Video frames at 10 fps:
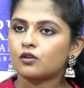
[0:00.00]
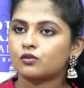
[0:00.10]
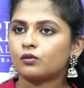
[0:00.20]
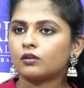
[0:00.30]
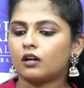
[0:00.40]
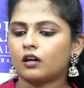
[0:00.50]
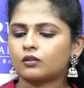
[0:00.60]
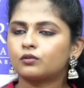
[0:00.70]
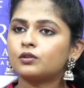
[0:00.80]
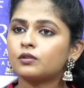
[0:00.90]
So,
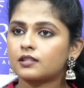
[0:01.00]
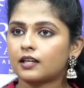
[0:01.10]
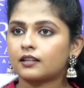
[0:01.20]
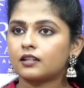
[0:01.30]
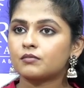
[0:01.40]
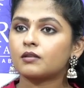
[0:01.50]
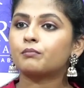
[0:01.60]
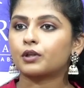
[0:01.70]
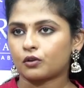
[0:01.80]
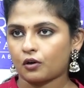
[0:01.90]
could you say them some
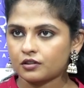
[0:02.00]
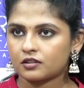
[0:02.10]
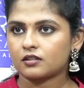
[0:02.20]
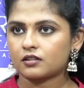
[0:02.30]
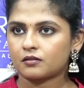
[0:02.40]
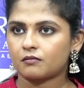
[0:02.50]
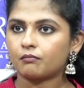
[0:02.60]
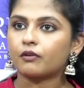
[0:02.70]
precautions